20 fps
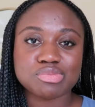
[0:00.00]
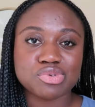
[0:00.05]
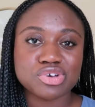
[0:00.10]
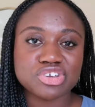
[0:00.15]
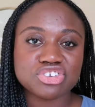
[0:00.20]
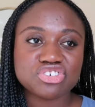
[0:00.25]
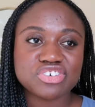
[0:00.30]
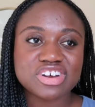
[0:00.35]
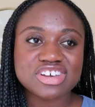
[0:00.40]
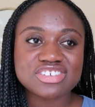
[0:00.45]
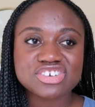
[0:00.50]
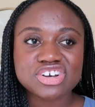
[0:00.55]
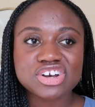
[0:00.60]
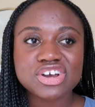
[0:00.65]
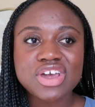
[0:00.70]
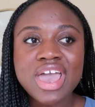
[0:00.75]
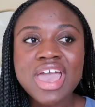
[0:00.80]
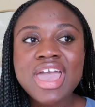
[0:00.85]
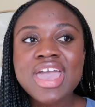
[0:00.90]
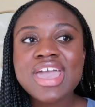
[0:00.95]

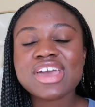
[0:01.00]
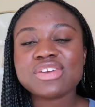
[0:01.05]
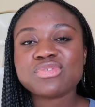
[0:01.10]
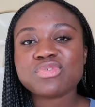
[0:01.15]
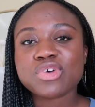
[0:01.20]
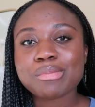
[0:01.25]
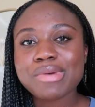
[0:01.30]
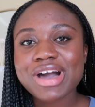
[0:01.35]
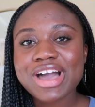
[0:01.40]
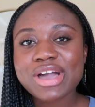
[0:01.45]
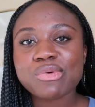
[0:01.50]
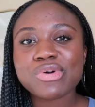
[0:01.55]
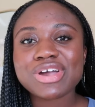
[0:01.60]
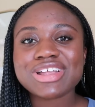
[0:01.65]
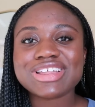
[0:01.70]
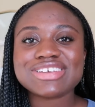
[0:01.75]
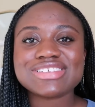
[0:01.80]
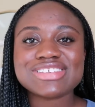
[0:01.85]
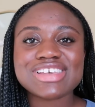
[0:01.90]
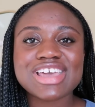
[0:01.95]
moisturizer. And for my
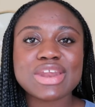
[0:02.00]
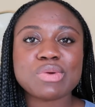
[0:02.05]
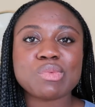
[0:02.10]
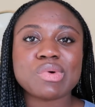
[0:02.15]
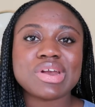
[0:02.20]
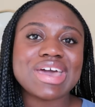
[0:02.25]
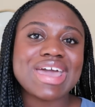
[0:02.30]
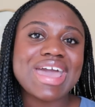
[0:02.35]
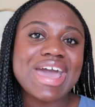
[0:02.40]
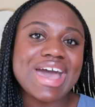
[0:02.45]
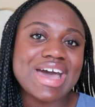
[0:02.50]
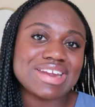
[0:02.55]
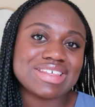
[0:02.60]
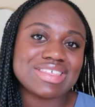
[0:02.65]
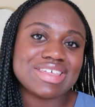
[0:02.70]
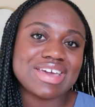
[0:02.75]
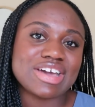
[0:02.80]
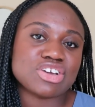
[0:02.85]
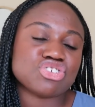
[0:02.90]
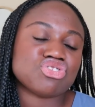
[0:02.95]
oily skin, when I added
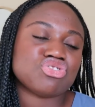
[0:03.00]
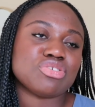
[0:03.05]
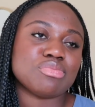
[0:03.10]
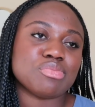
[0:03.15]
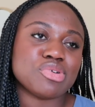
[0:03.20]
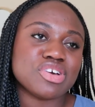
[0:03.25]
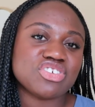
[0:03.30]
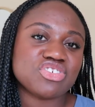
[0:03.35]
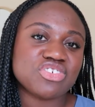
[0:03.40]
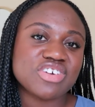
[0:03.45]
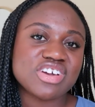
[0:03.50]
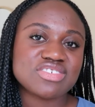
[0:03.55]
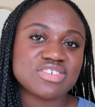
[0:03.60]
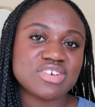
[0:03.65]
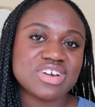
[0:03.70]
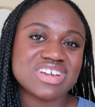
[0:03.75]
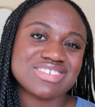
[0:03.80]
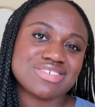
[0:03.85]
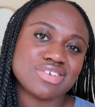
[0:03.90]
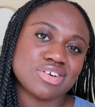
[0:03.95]
the extra
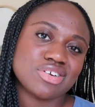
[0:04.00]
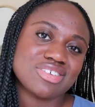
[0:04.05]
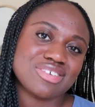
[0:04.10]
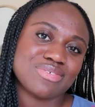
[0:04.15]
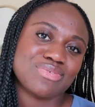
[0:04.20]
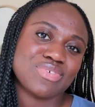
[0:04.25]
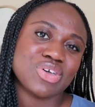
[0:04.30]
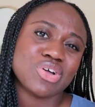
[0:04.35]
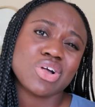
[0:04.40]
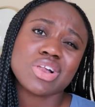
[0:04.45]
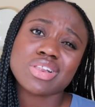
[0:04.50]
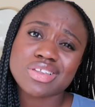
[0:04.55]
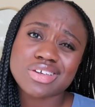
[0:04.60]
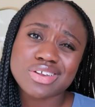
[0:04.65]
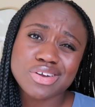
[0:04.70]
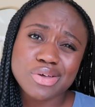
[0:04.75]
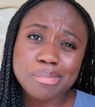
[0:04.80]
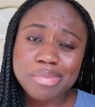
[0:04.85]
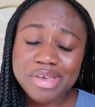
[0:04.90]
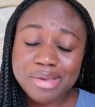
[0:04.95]
moisturizer, it started to feel a
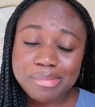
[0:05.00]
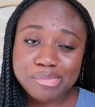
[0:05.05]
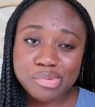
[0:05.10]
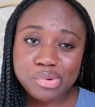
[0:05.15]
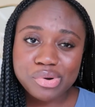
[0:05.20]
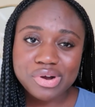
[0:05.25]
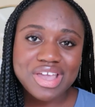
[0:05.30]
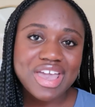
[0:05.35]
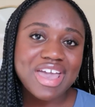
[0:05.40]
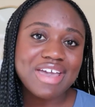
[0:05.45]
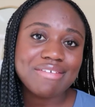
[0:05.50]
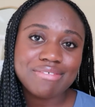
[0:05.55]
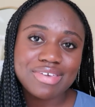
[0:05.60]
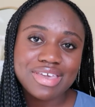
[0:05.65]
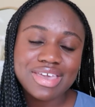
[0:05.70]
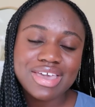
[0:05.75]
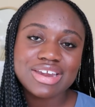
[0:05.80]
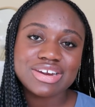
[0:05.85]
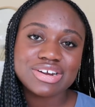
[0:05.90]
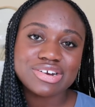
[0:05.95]
little bit more
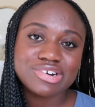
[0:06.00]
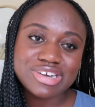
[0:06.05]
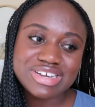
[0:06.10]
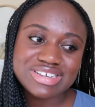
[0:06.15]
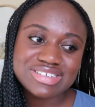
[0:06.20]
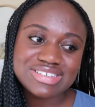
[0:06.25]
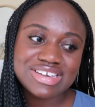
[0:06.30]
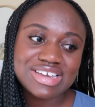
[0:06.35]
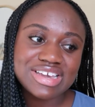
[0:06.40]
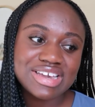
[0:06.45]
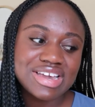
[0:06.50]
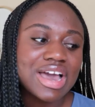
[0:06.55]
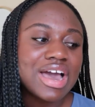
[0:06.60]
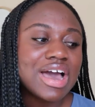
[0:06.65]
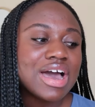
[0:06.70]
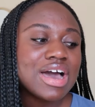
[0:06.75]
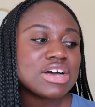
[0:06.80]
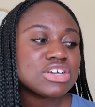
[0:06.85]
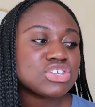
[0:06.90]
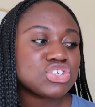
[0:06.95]
heavy and greasy.
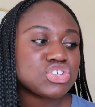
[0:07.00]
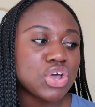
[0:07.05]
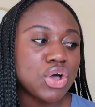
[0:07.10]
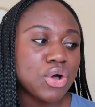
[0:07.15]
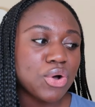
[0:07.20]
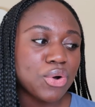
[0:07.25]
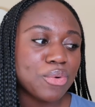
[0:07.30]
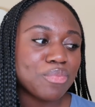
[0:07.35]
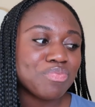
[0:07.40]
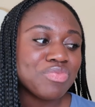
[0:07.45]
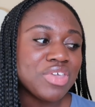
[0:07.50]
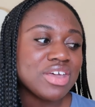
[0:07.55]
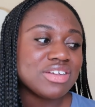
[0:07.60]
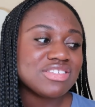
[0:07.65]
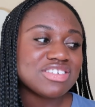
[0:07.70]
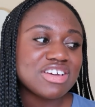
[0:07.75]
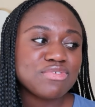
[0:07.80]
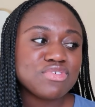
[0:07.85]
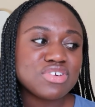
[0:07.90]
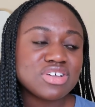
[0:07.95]
So
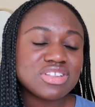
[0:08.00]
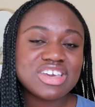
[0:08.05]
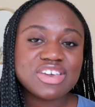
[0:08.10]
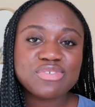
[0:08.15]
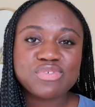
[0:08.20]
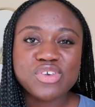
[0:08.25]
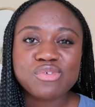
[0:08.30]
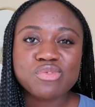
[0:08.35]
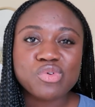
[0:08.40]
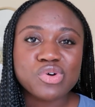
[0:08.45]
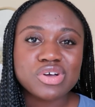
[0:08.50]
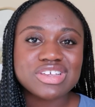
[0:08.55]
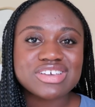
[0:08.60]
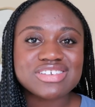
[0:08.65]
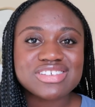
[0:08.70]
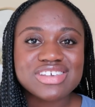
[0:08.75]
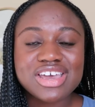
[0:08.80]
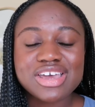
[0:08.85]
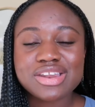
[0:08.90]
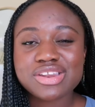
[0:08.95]
definitely, if you have oily
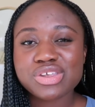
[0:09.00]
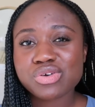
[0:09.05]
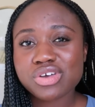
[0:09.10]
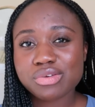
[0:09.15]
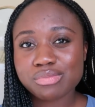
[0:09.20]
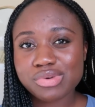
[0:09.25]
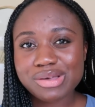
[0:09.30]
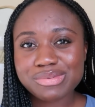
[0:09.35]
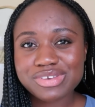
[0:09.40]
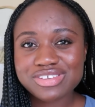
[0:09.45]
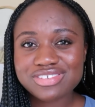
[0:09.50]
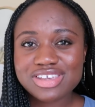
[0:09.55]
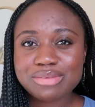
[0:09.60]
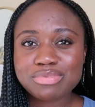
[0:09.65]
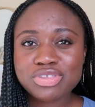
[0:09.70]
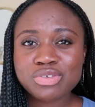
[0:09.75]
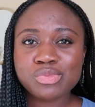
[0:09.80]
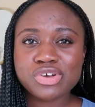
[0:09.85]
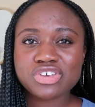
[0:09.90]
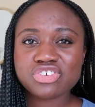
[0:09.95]
skin, you can probably
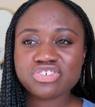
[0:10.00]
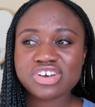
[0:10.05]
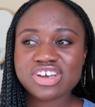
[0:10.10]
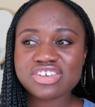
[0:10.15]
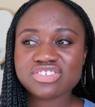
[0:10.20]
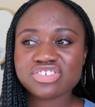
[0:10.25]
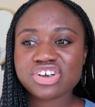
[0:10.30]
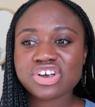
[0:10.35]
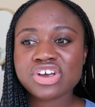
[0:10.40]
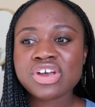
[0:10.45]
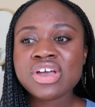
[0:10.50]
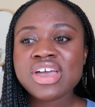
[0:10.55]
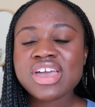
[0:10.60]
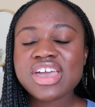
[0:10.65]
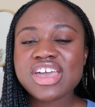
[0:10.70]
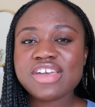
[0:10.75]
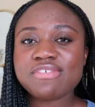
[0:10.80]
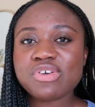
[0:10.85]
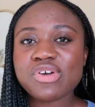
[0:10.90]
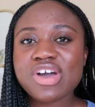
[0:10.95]
skip the moisturizer.
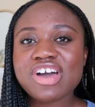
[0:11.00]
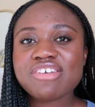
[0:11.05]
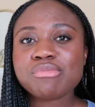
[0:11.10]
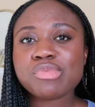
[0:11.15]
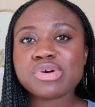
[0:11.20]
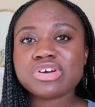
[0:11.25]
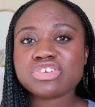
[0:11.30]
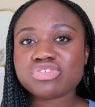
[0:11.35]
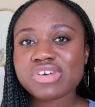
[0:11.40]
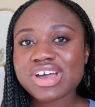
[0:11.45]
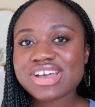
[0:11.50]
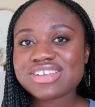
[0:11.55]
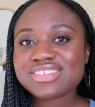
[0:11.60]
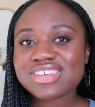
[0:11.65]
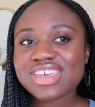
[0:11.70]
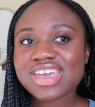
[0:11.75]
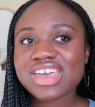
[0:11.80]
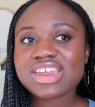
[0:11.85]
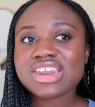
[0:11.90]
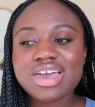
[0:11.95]
If you have more dry
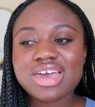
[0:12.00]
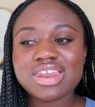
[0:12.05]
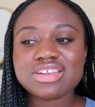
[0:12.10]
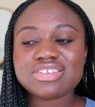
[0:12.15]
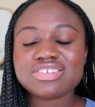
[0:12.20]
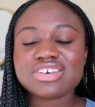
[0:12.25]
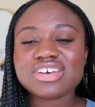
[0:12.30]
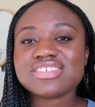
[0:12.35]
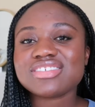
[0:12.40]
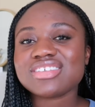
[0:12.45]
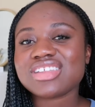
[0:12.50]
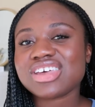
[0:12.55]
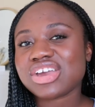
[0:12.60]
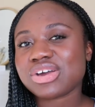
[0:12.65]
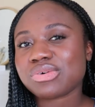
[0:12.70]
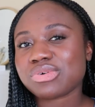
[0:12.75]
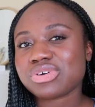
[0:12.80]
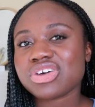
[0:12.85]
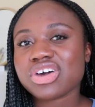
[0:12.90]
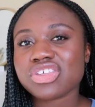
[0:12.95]
skin, and it does
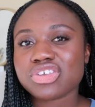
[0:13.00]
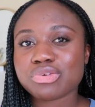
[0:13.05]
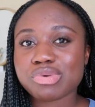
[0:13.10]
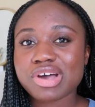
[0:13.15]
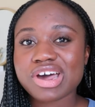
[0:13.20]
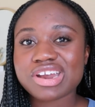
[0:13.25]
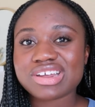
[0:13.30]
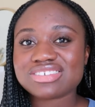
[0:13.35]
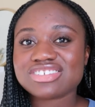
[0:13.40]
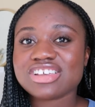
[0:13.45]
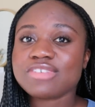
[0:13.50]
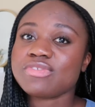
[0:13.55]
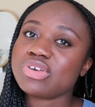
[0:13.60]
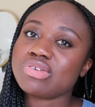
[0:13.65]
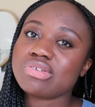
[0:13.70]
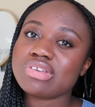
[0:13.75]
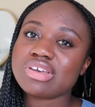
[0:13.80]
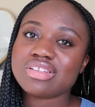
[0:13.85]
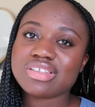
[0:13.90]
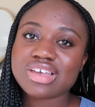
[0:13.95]
layer with other products if
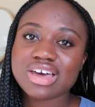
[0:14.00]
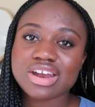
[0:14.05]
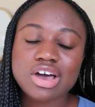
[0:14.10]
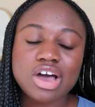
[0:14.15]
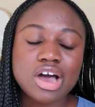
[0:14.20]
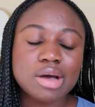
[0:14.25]
you need that